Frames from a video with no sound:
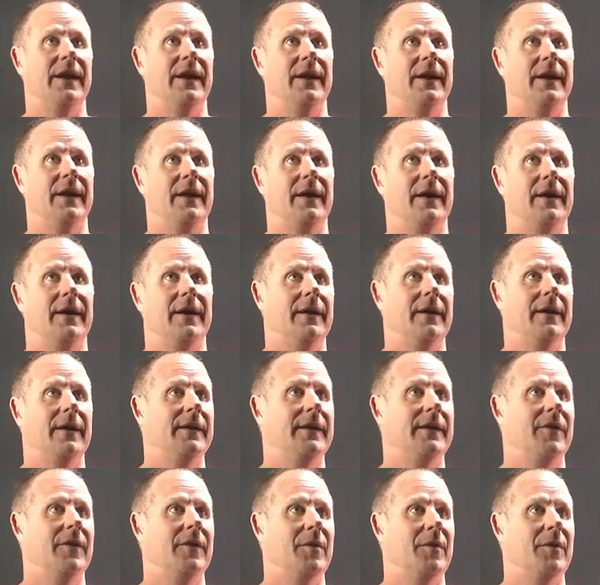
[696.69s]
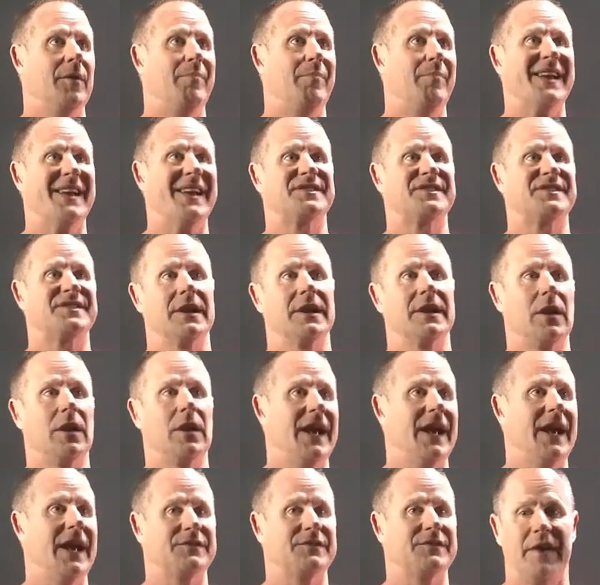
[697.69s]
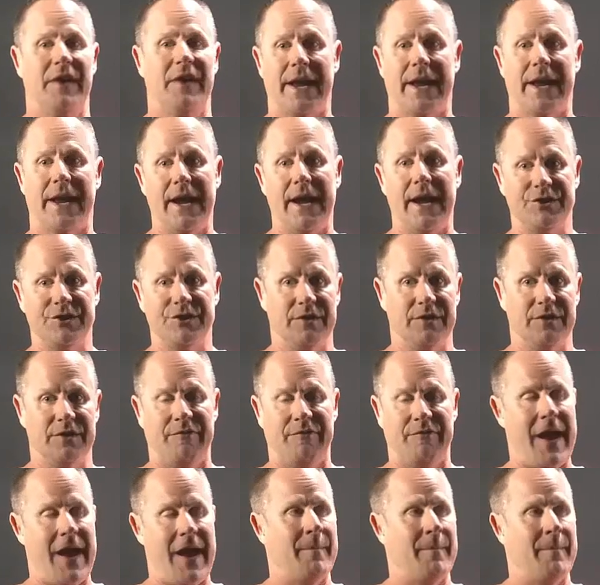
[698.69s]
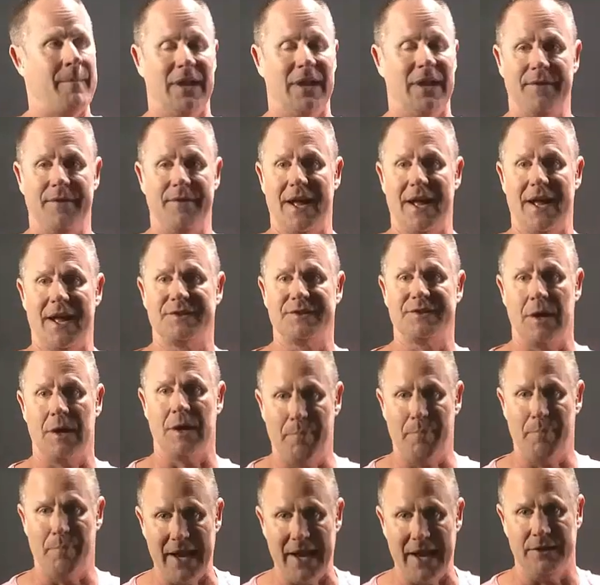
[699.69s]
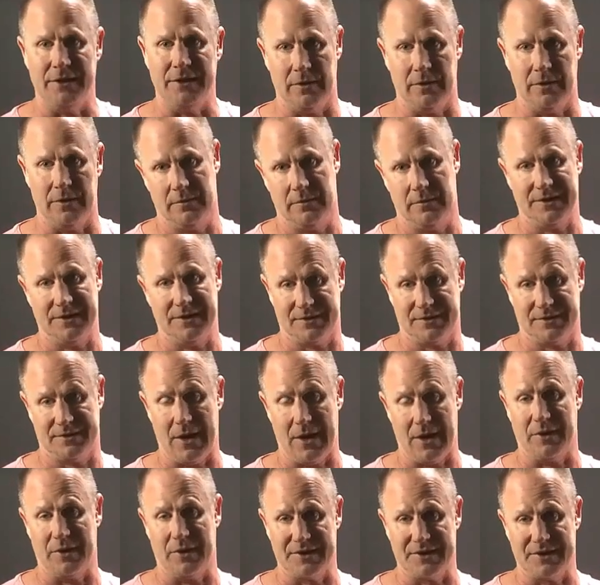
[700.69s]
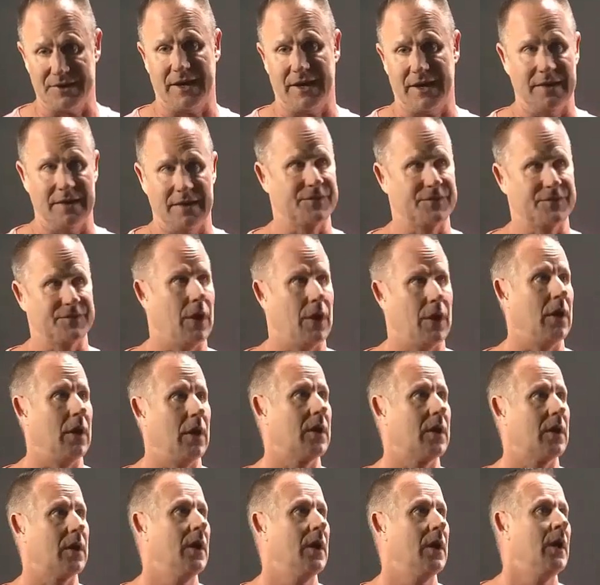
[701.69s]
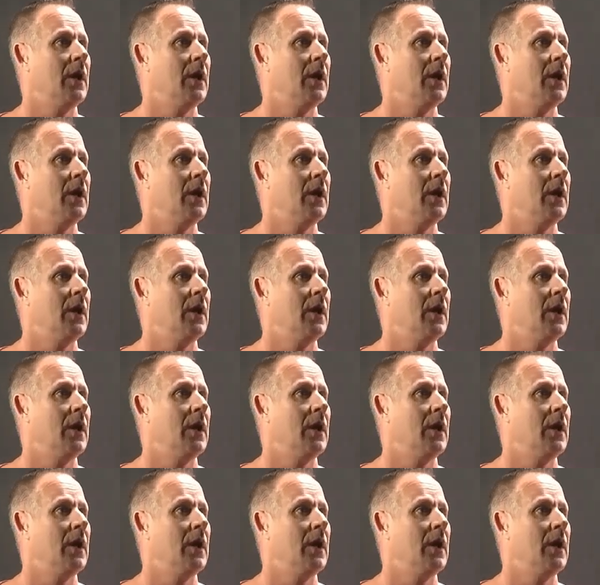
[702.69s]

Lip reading: the best in class vacation family, that's an opinion. That's how executives talk.